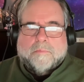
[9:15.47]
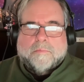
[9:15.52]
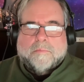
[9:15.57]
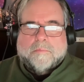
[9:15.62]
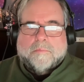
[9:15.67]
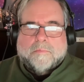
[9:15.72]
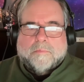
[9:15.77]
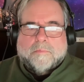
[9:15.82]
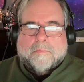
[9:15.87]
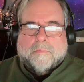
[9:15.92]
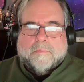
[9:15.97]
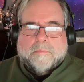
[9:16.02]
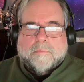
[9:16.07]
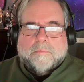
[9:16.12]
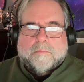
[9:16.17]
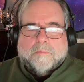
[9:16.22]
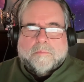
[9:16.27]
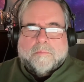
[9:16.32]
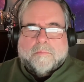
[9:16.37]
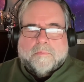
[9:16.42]

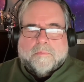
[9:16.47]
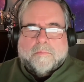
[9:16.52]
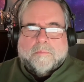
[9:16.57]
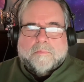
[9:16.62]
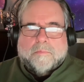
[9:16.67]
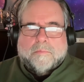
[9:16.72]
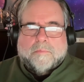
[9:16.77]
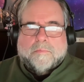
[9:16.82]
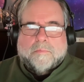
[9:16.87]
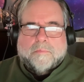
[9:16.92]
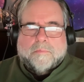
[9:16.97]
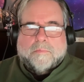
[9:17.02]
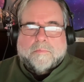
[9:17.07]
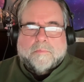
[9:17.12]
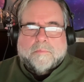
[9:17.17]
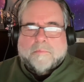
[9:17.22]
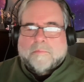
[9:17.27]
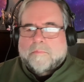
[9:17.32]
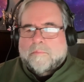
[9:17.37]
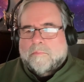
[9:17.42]

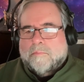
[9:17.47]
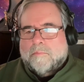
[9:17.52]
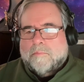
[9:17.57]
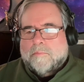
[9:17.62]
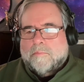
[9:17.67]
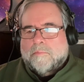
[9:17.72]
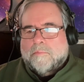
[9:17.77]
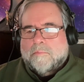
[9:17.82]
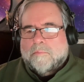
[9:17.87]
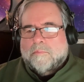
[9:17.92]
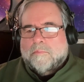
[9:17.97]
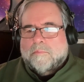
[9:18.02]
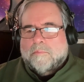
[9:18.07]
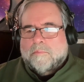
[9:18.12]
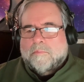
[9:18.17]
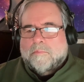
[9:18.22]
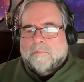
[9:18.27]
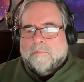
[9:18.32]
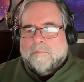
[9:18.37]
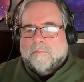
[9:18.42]

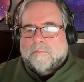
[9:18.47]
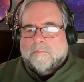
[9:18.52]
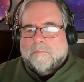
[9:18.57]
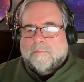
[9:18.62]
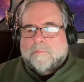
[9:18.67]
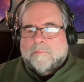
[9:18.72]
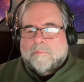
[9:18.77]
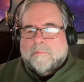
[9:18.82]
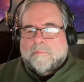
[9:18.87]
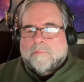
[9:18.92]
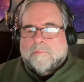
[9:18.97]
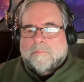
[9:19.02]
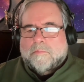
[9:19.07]
[no speech]